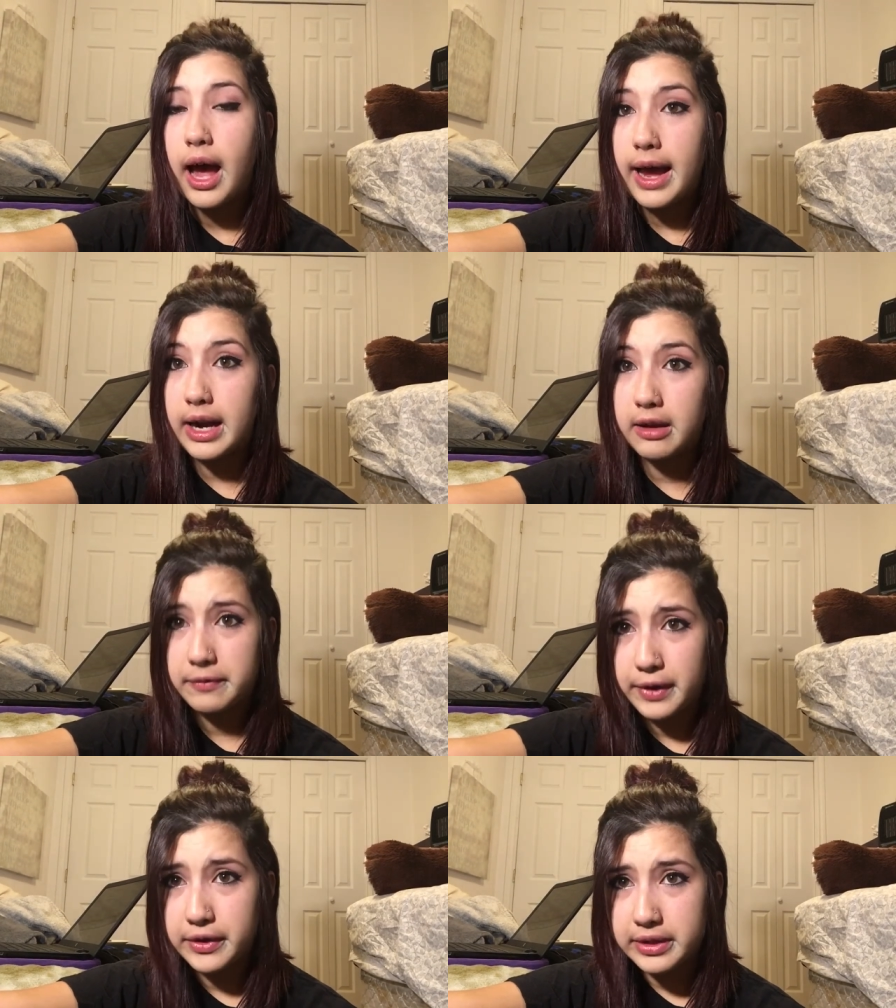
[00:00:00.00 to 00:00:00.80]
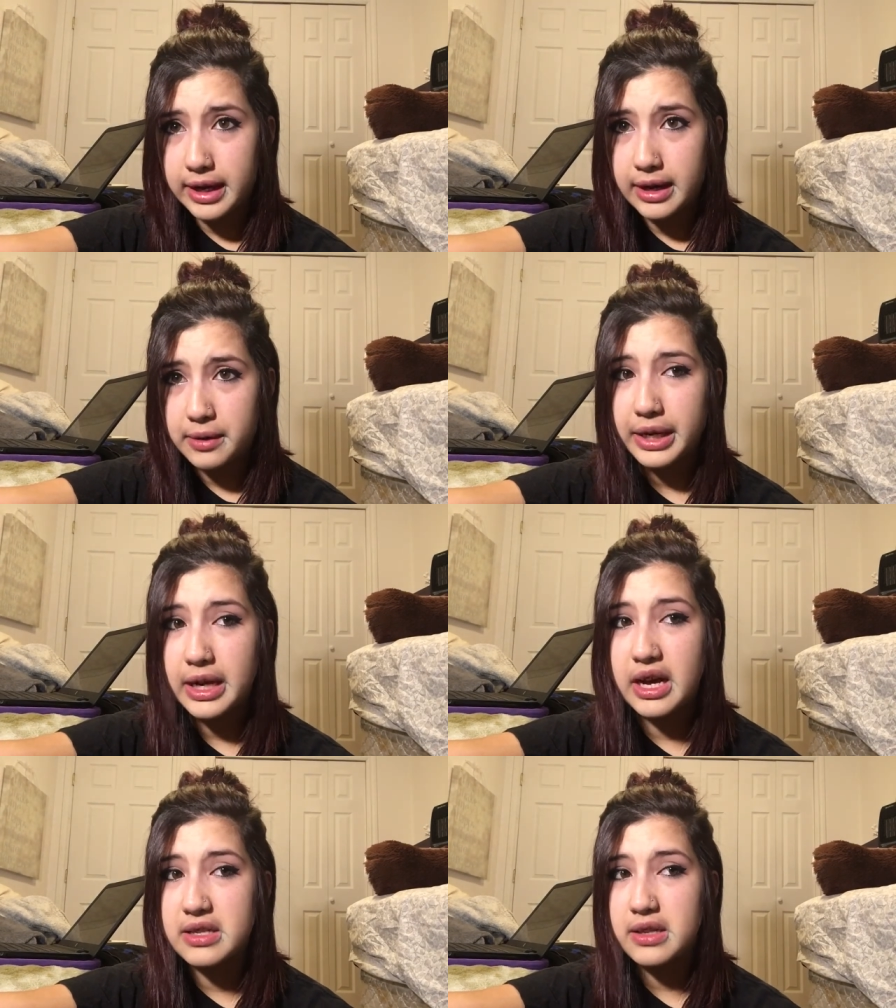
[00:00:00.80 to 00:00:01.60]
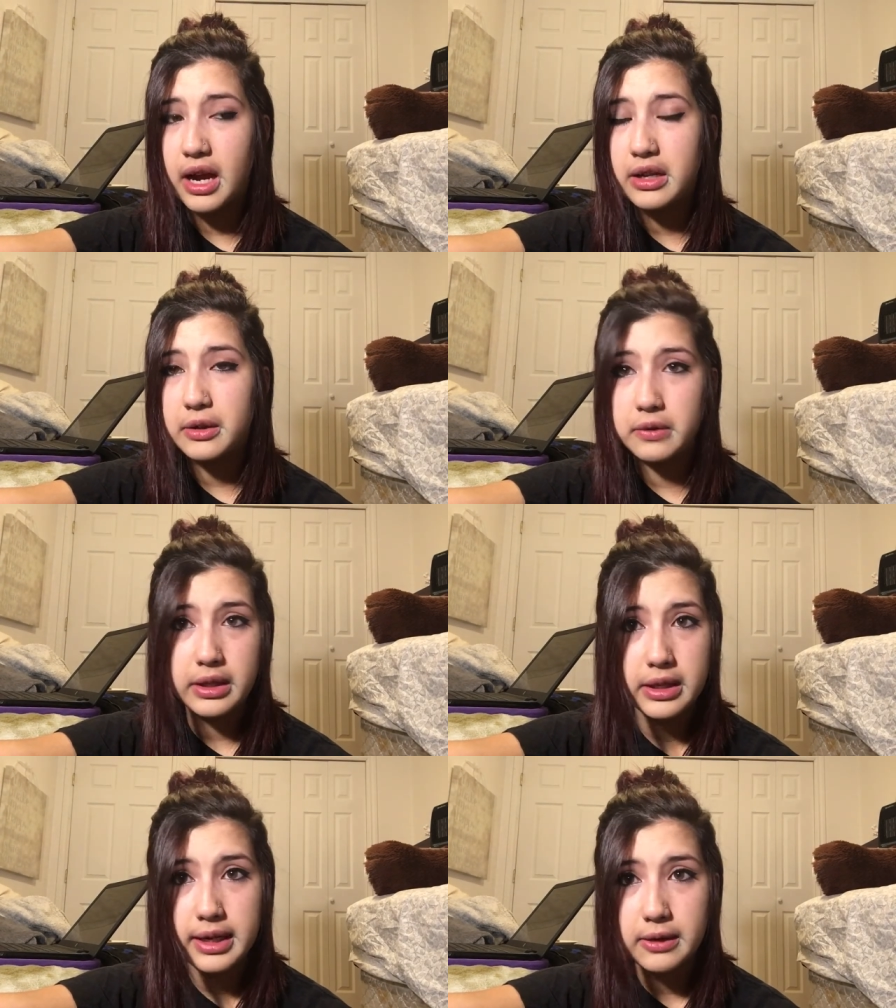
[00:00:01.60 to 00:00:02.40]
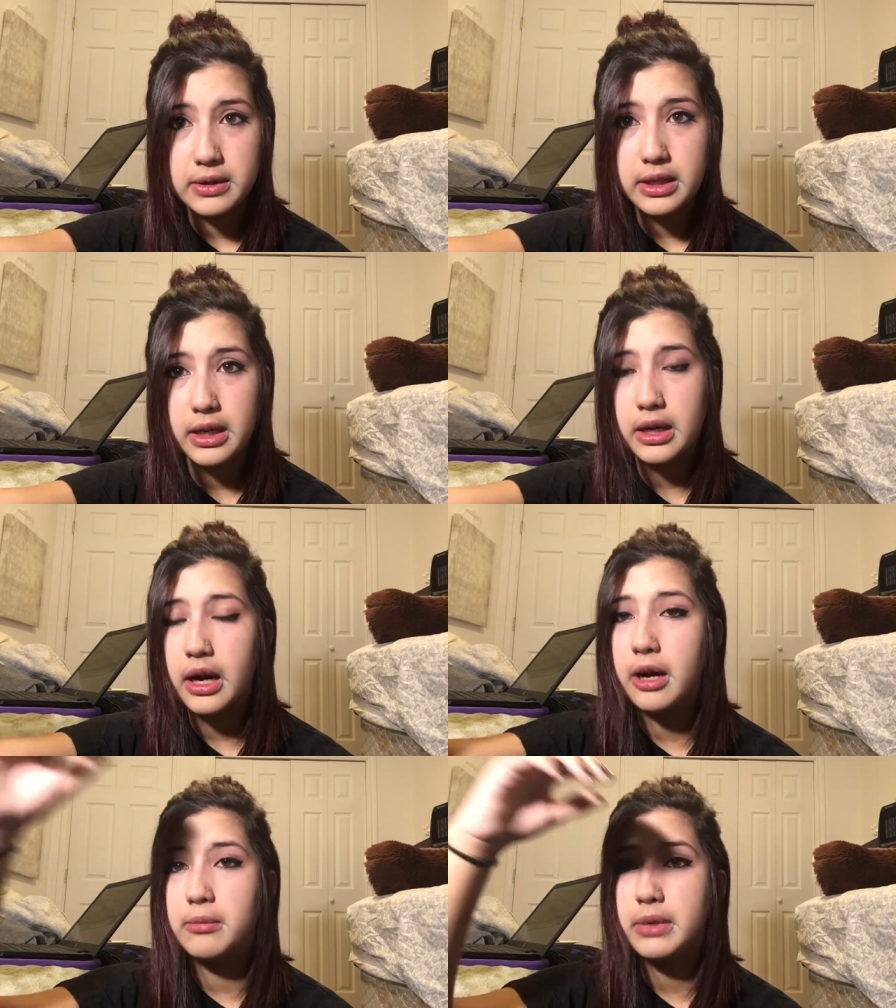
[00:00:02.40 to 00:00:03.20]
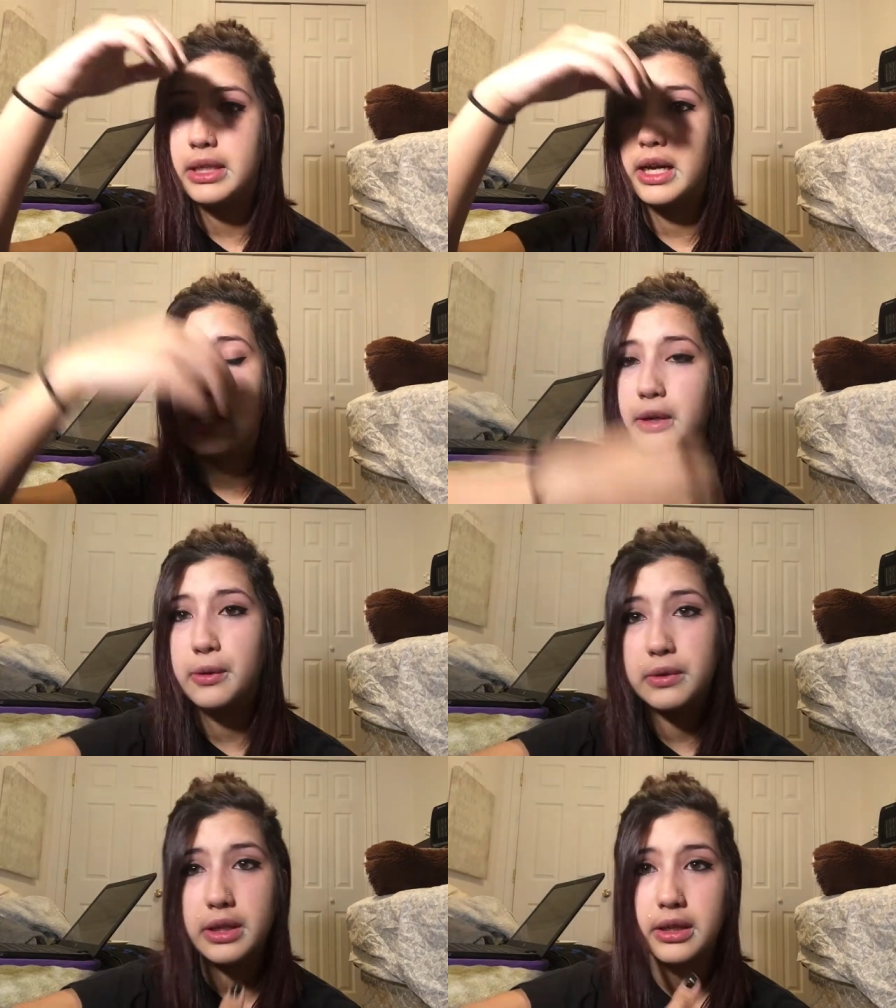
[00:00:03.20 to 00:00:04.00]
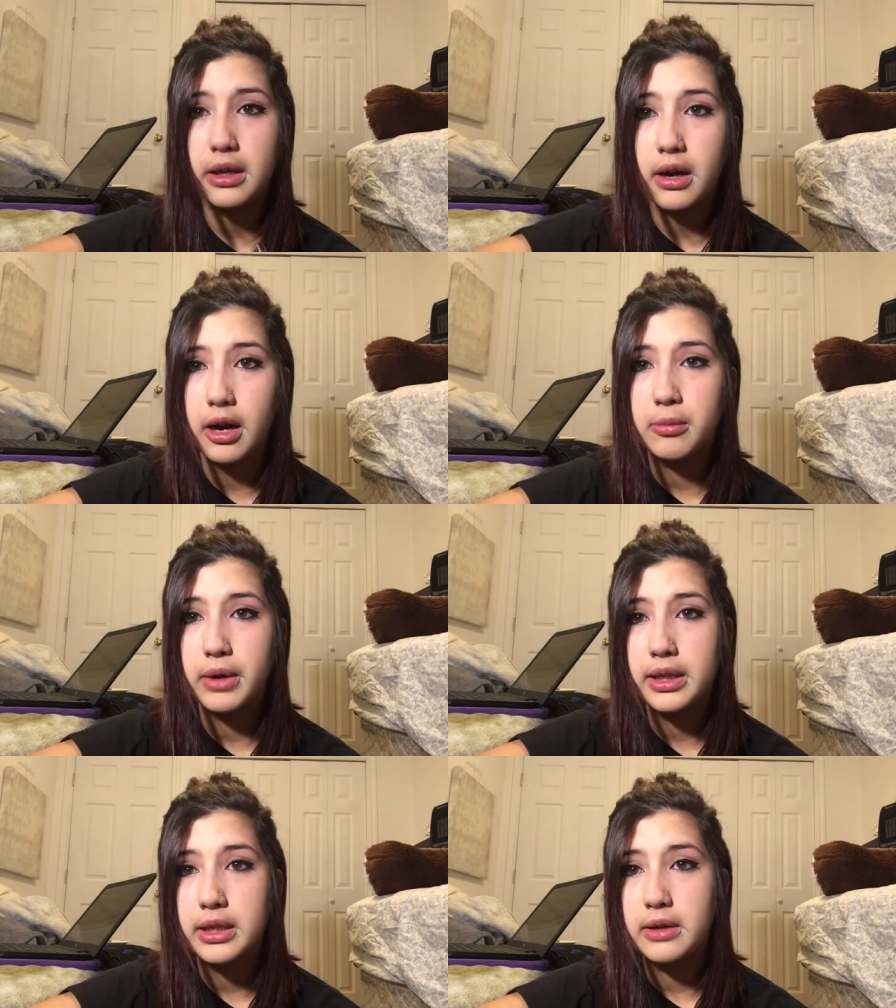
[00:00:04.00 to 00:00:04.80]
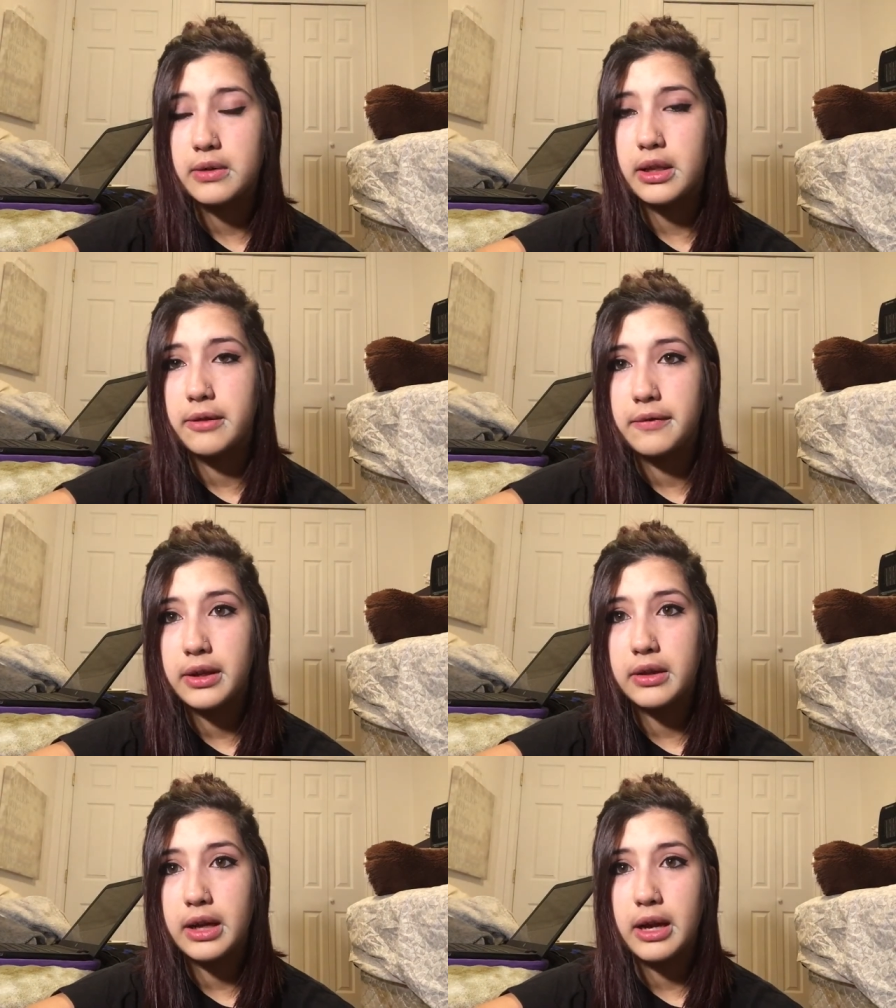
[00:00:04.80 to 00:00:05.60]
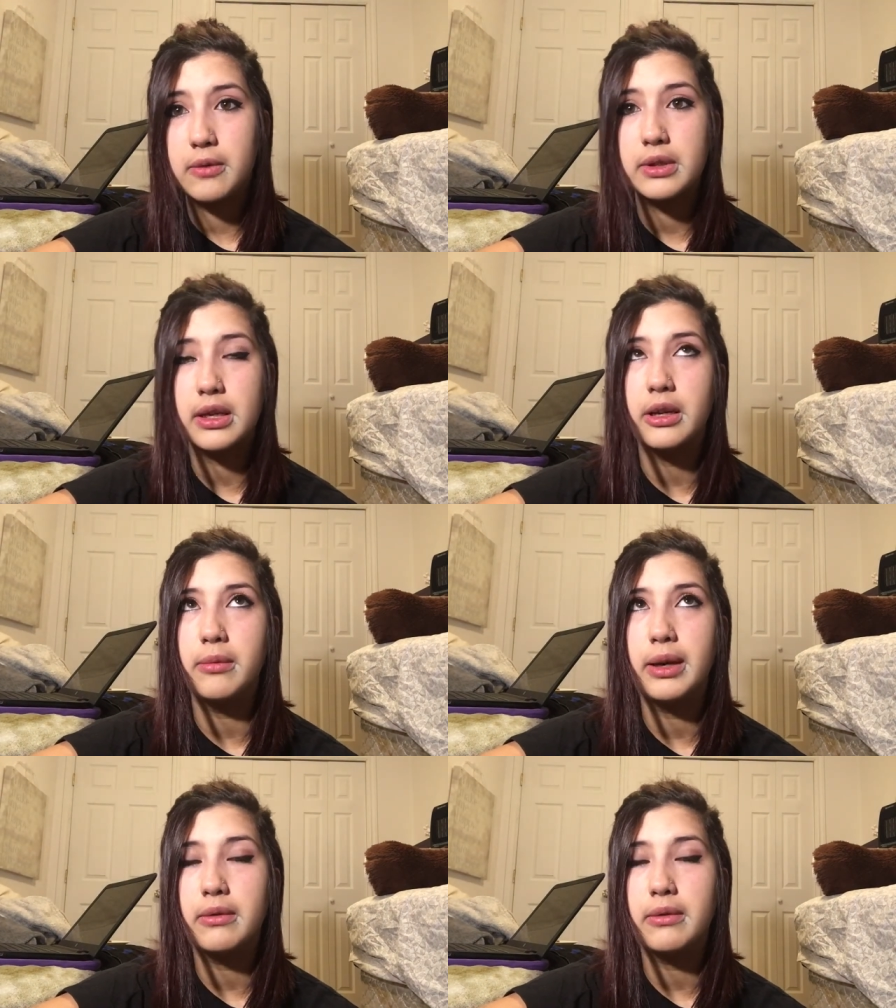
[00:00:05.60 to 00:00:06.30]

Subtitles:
And I felt that because I knew that the day was gonna come and I knew that the heartbreak that I was gonna feel again was gonna be